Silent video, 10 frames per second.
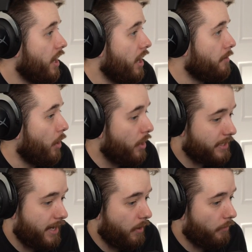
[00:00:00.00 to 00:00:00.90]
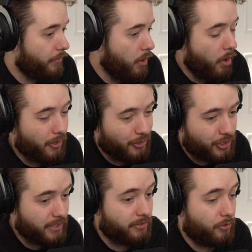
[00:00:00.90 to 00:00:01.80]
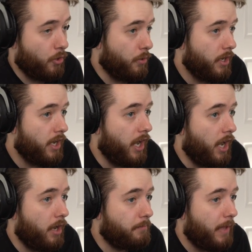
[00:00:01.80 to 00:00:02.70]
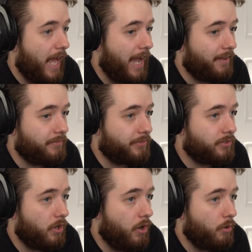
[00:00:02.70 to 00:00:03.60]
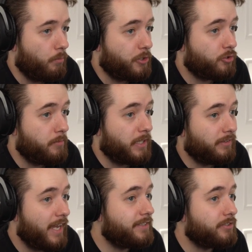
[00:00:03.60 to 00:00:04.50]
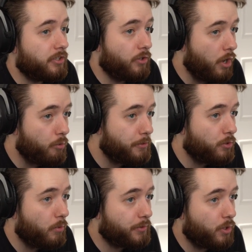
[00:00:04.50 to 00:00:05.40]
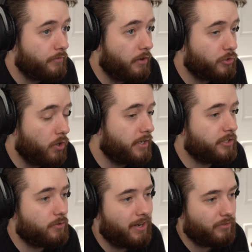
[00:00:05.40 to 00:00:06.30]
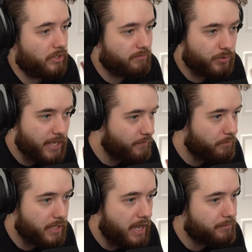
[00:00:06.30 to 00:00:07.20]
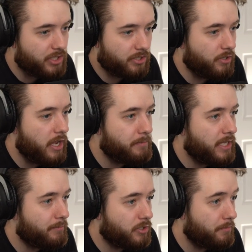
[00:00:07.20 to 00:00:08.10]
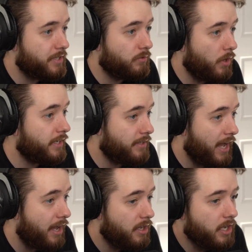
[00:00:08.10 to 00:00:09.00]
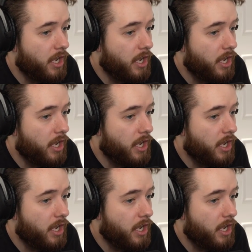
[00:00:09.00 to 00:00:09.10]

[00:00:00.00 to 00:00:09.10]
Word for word: Um, I need to head off, though. I got shit to do. Um, and I will be streaming later tonight. We'll be doing more Persona 5 Strikers around like 7 p.m., 6:30 p.m., something like that.